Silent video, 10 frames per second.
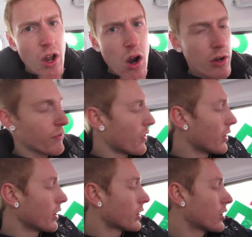it hard to
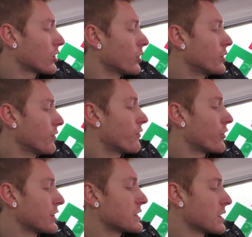find like
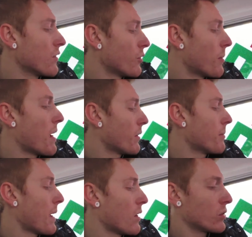gluten-free stuff when I'm out and
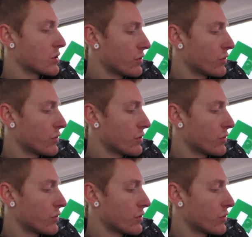about, so